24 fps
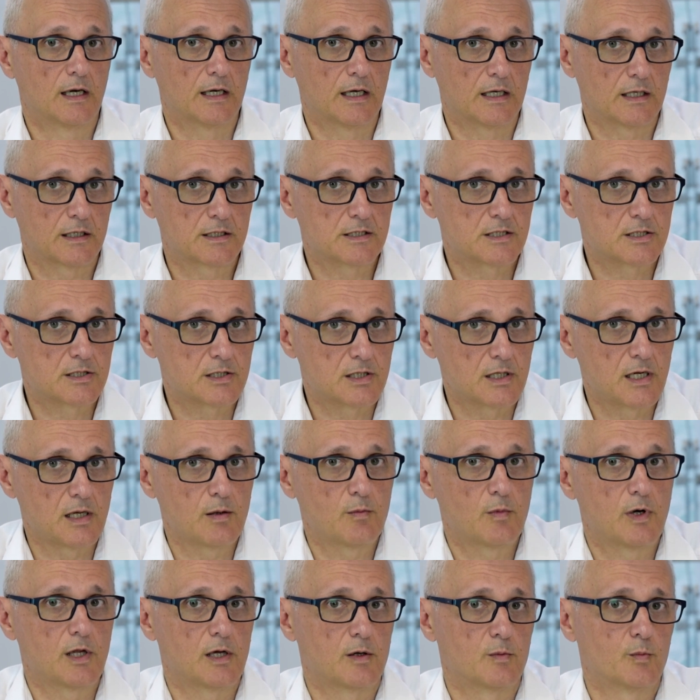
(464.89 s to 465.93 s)

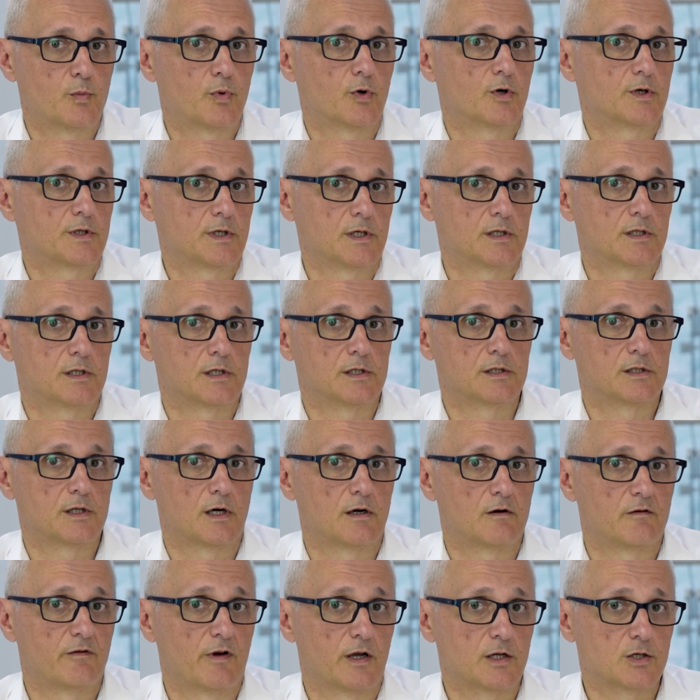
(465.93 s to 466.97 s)
extremely important
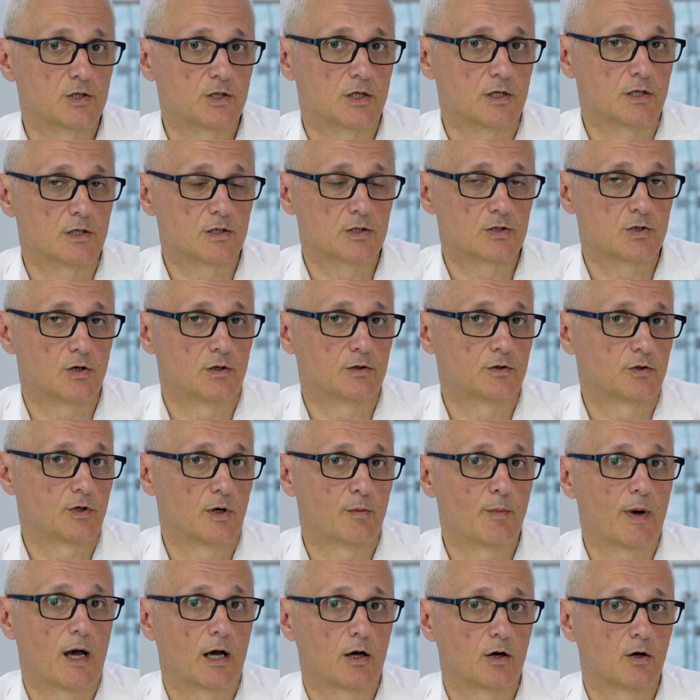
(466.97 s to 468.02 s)
interventions on
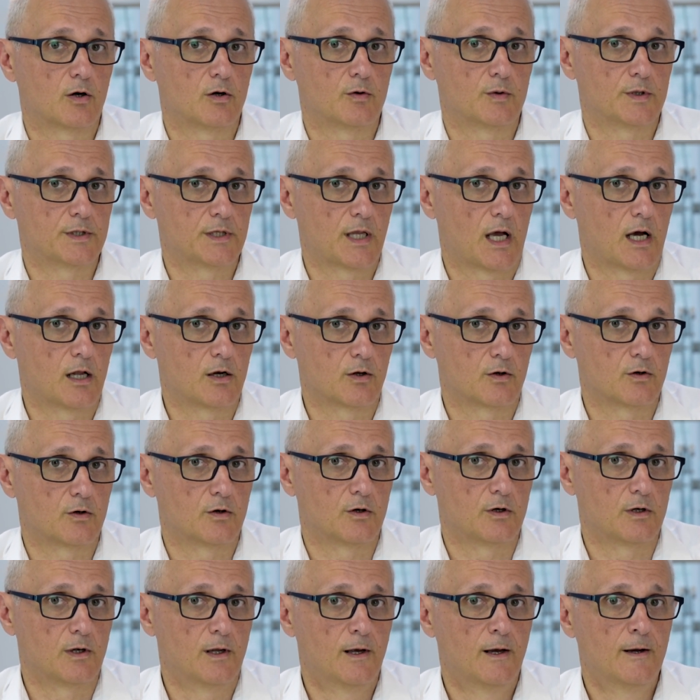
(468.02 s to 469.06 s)
tobacco and
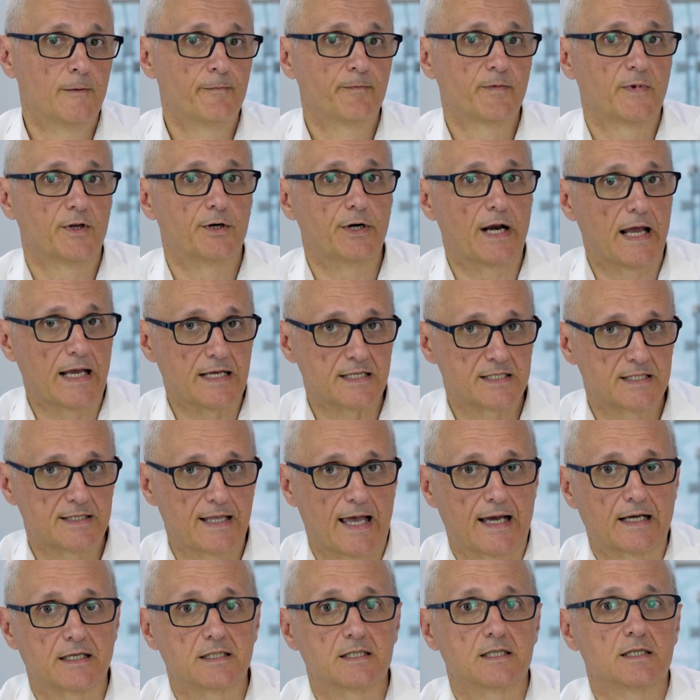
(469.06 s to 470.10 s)
alcohol. Raise
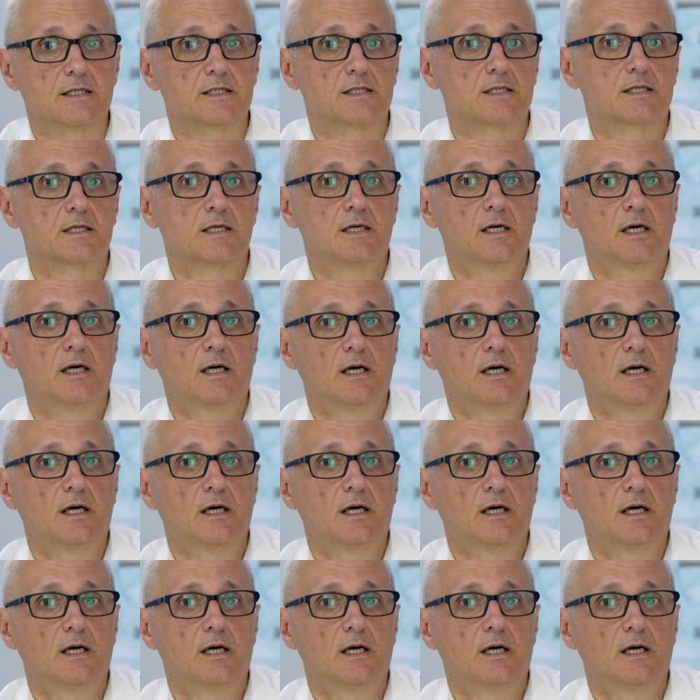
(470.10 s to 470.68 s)
taxes,